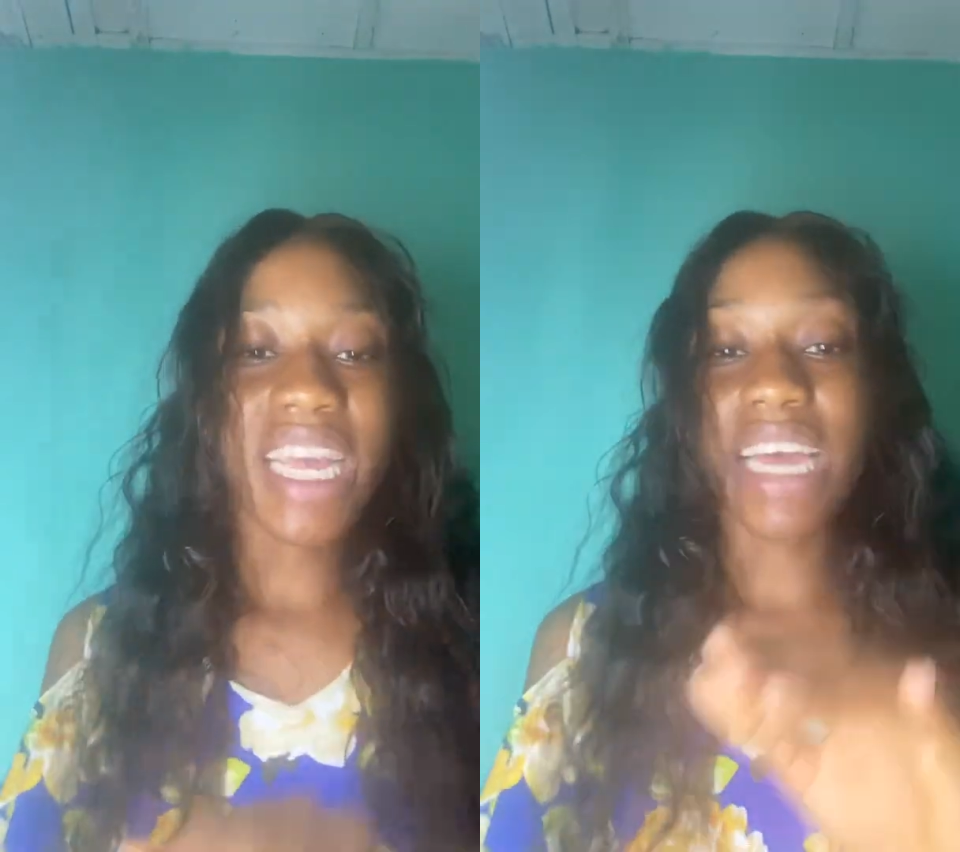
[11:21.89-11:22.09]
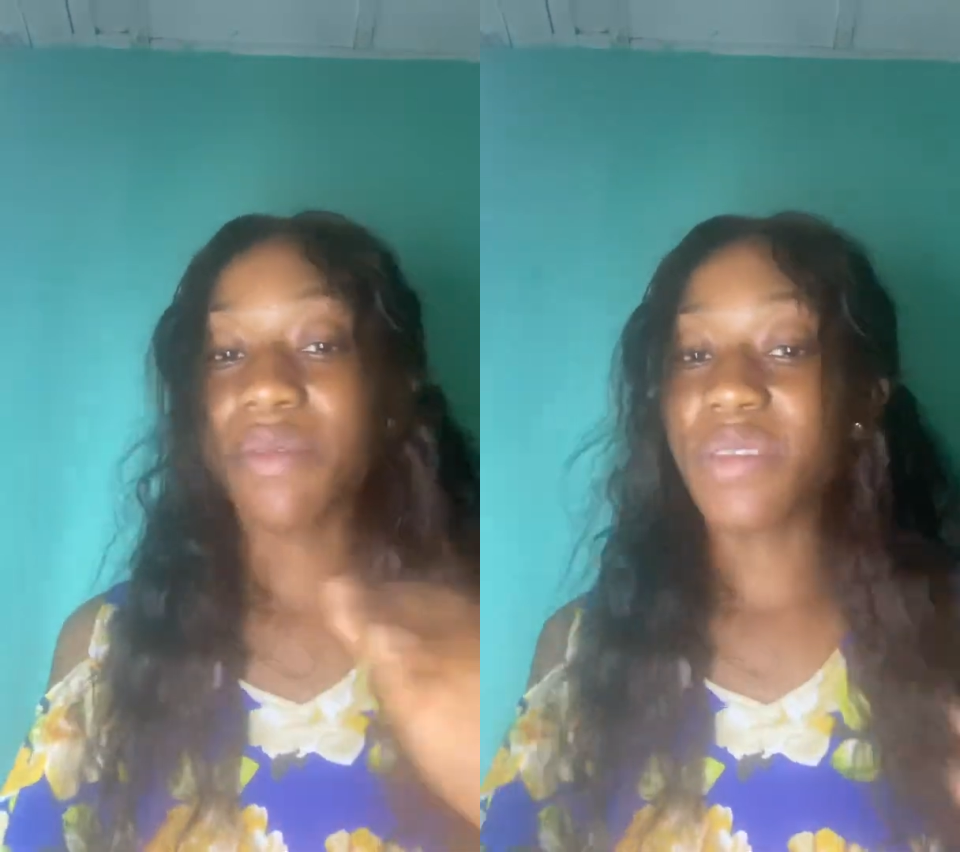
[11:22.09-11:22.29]

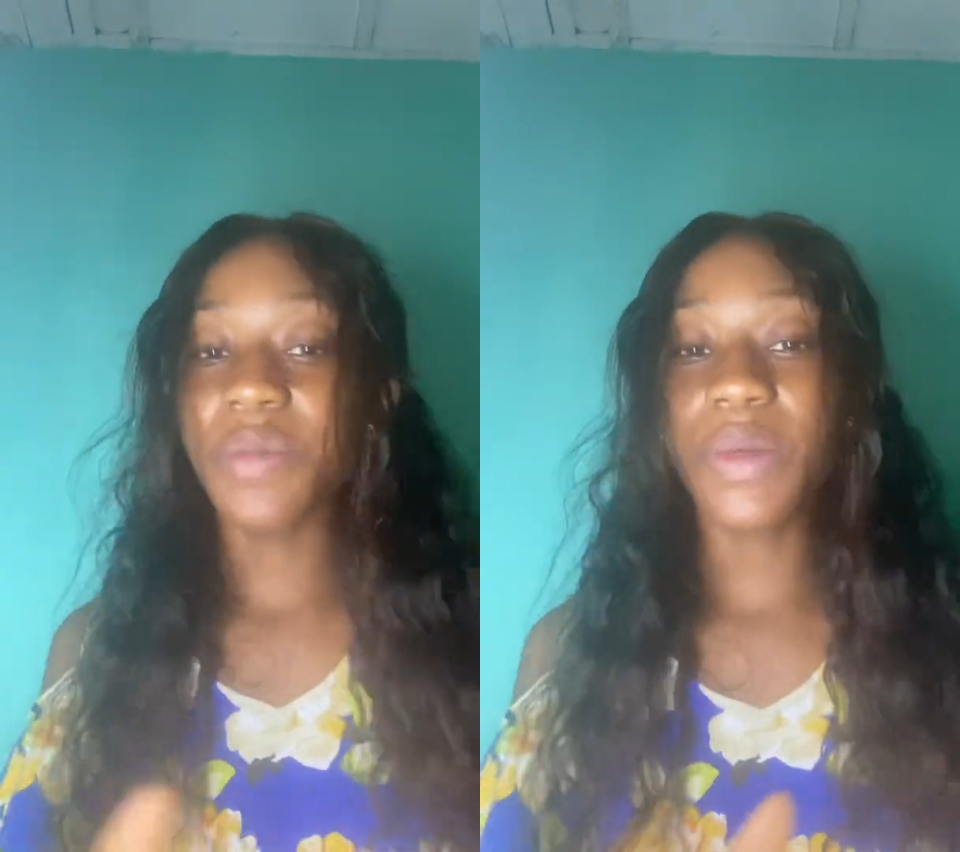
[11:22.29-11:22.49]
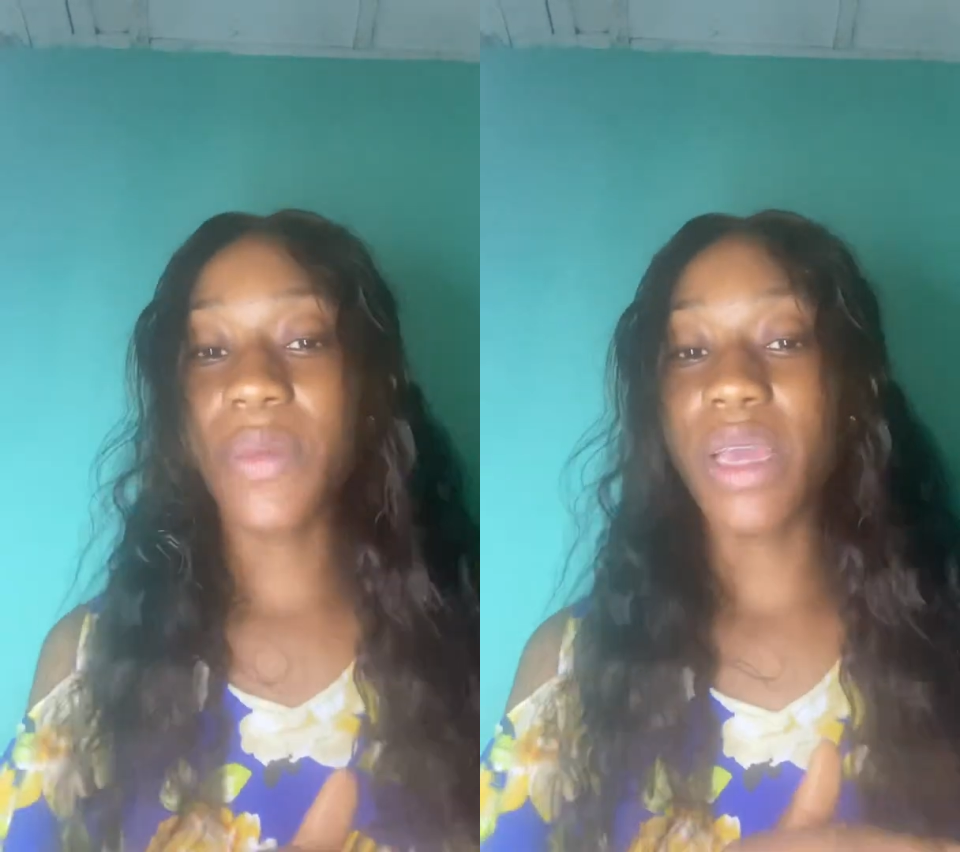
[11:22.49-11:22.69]
Adam
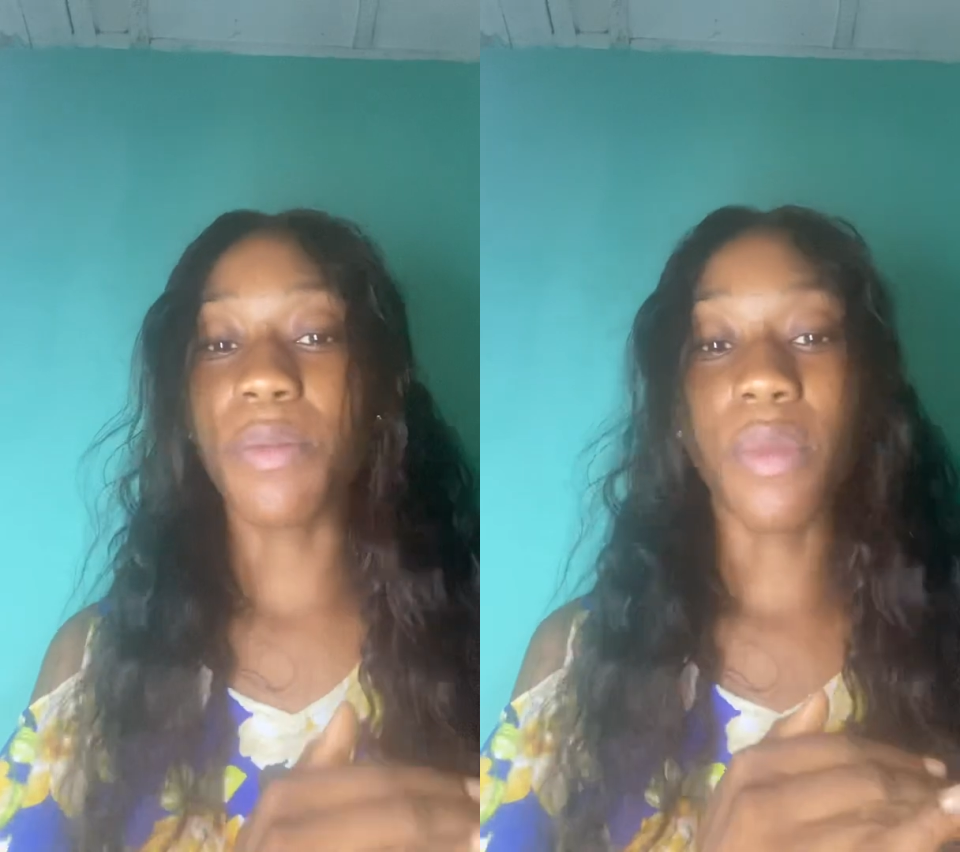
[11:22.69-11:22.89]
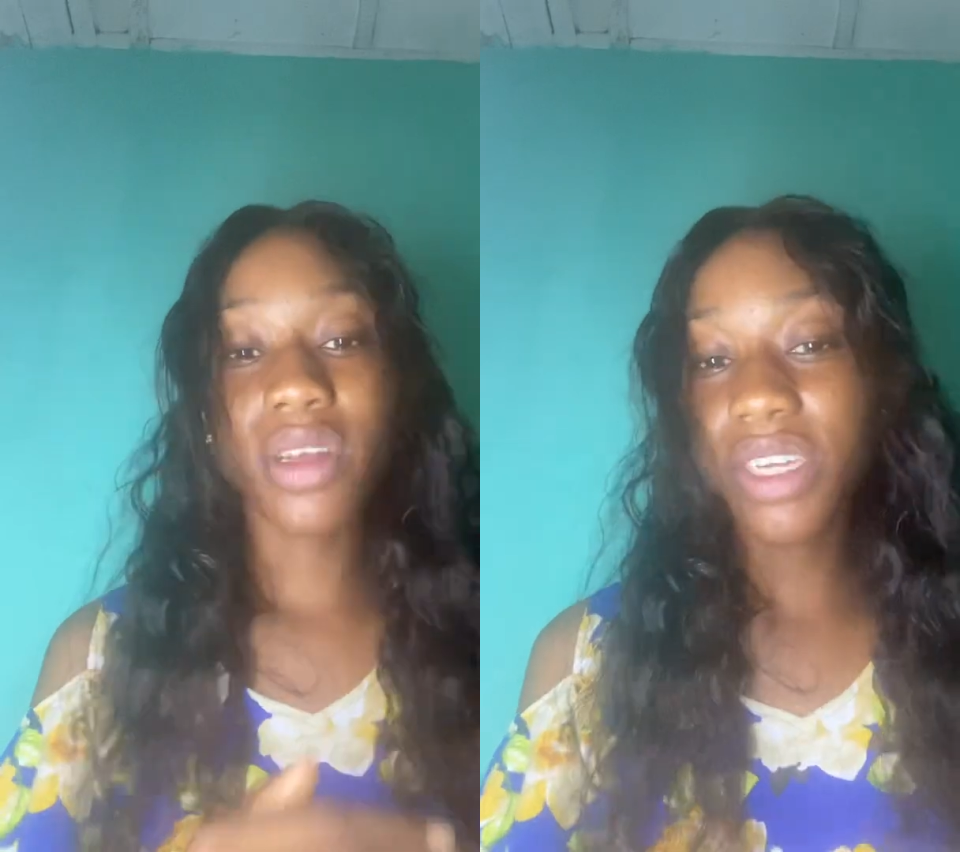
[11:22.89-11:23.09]
Smith make
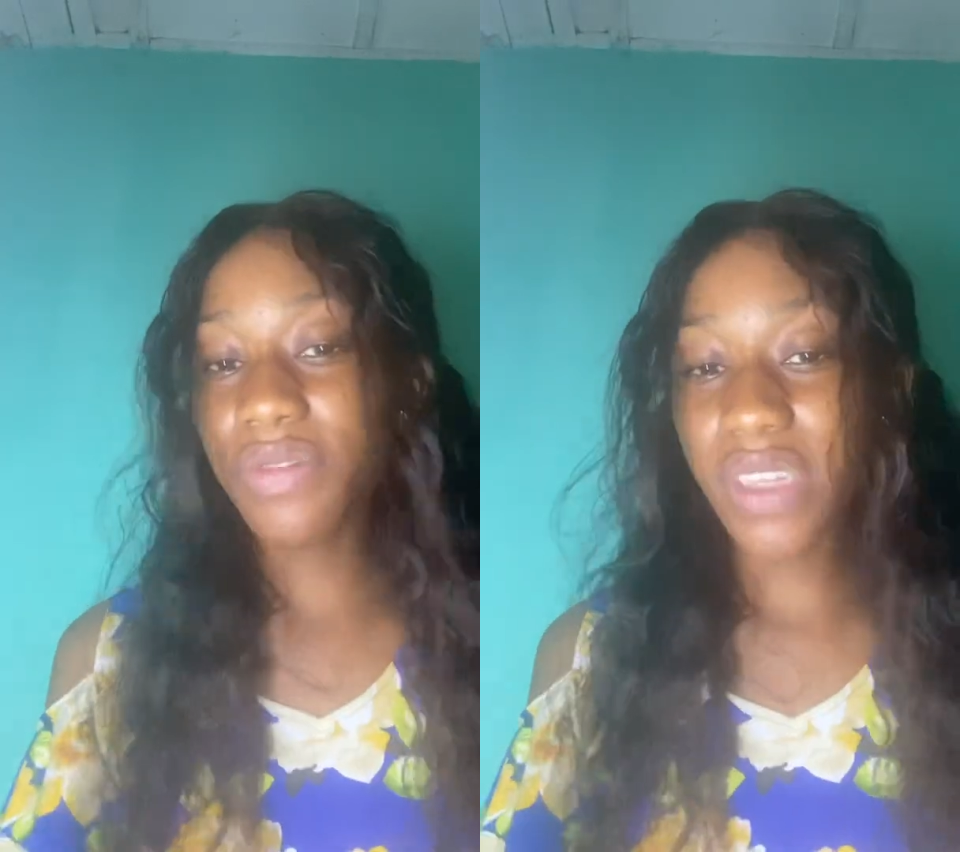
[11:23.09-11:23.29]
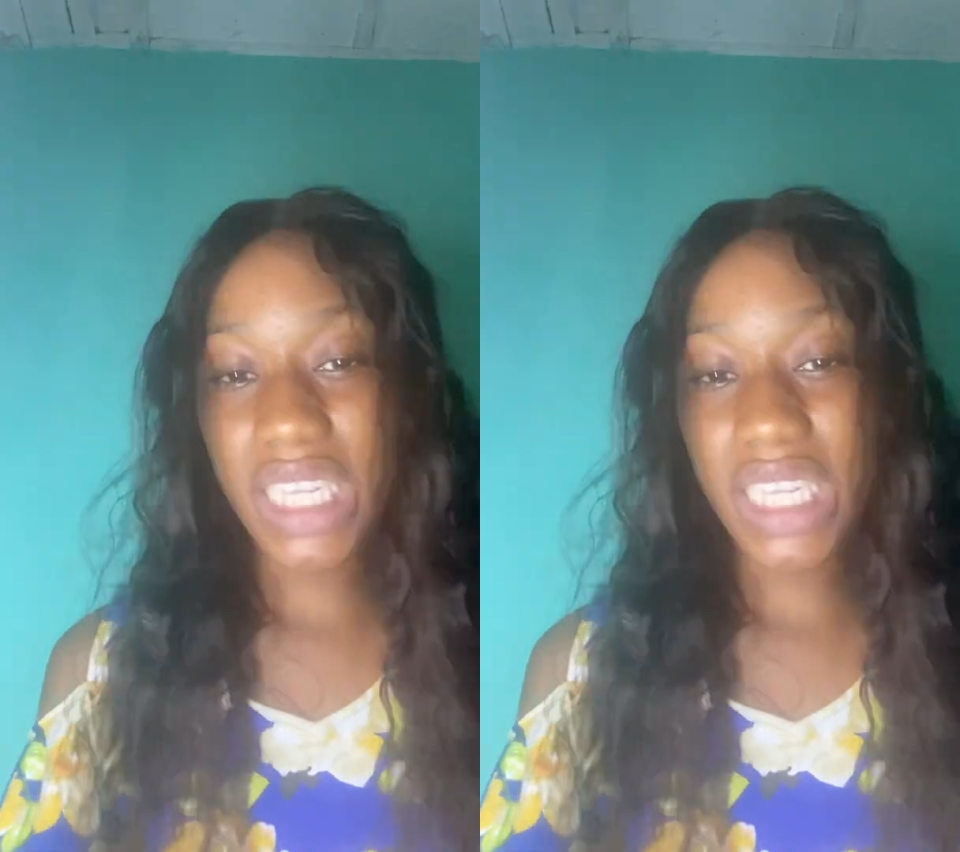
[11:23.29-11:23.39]
much of a